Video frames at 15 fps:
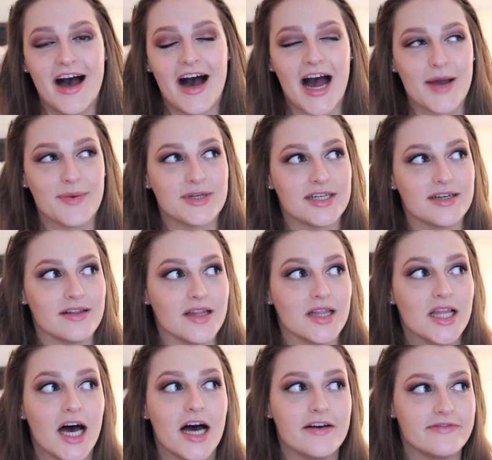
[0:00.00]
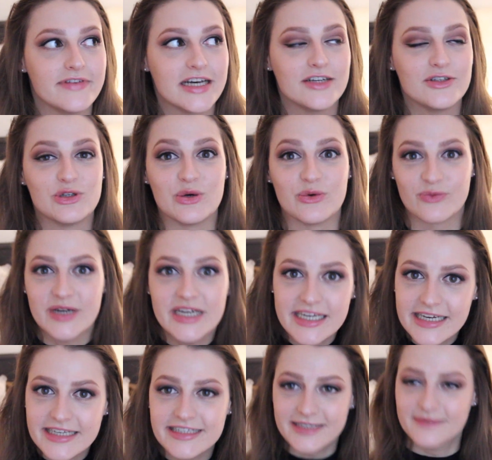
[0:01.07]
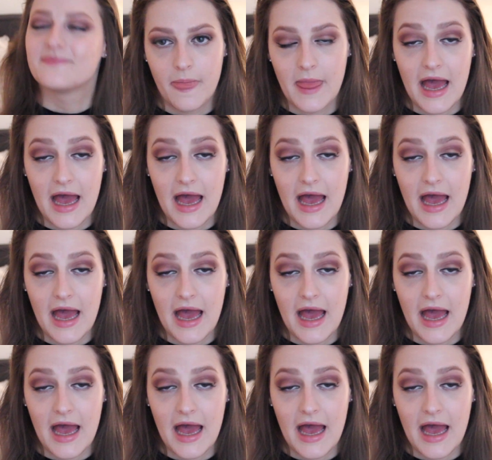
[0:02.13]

I would love to read it.